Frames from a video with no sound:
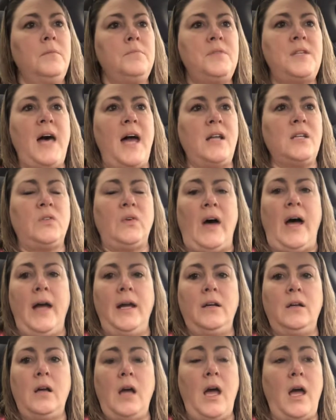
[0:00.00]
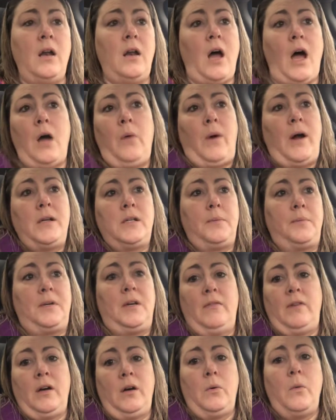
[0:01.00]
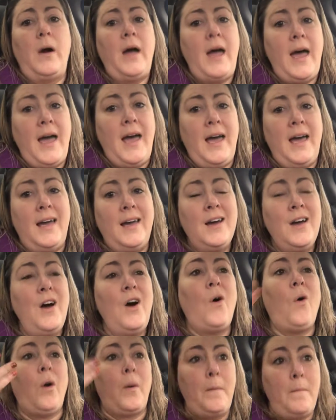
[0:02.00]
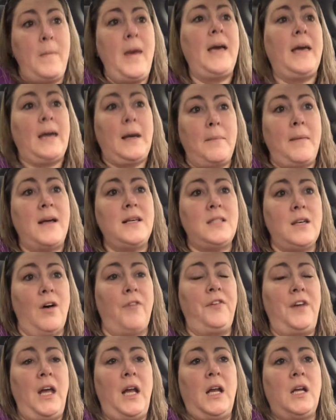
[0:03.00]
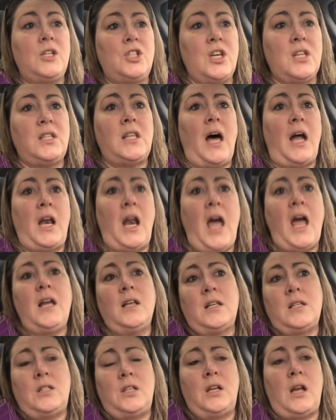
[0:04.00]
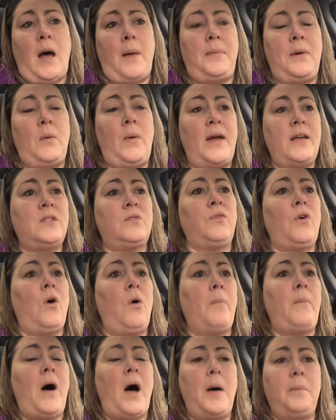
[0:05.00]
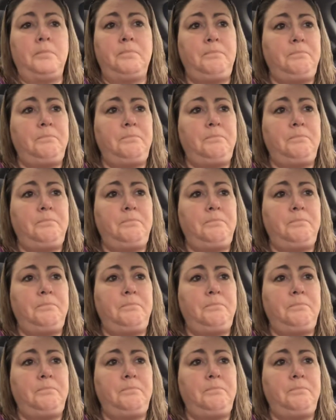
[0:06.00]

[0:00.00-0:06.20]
satisfied, and I wind up giving away or making myself eat it just that night to not be wasteful. But